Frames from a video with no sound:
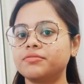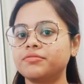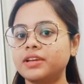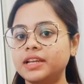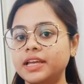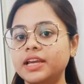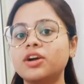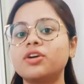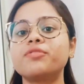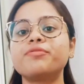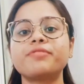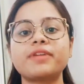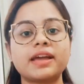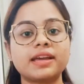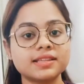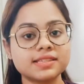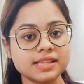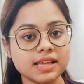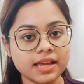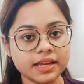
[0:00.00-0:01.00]
feeling of
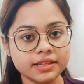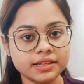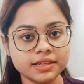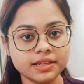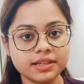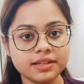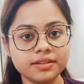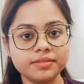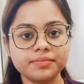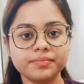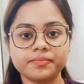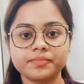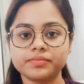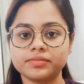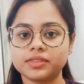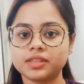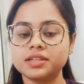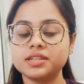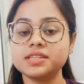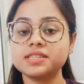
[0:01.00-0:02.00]
anxiety,
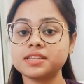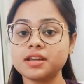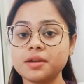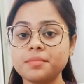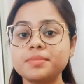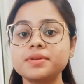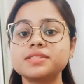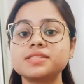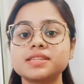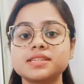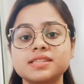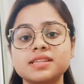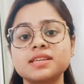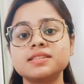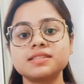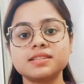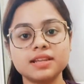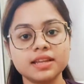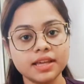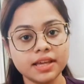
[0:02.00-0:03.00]
disturbances
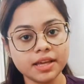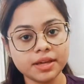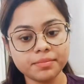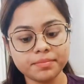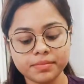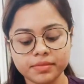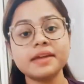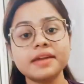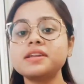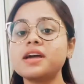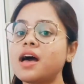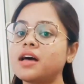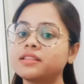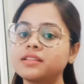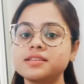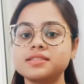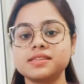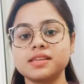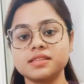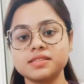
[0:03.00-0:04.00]
in sleep, and
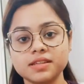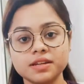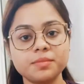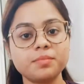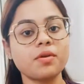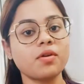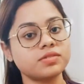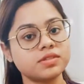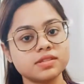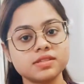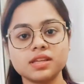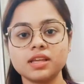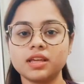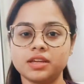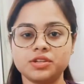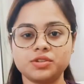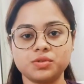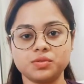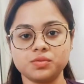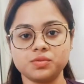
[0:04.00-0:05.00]
other sensory
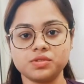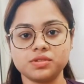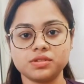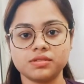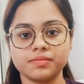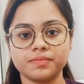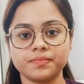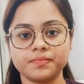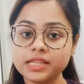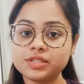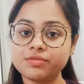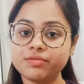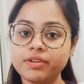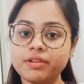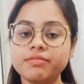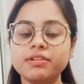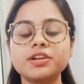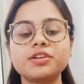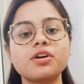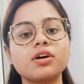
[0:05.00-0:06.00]
processing issues. Next,
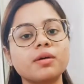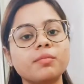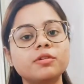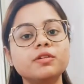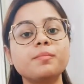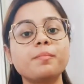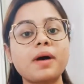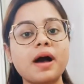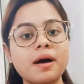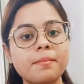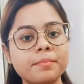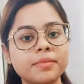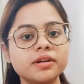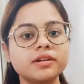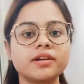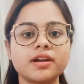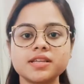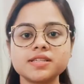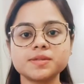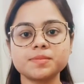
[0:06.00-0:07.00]
we will talk about
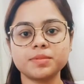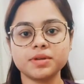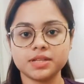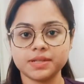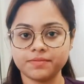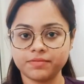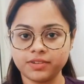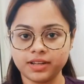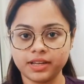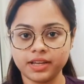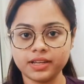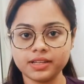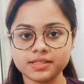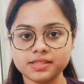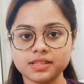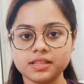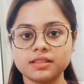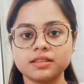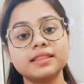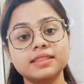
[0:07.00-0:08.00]
palmar grasp
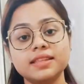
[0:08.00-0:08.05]
reflex.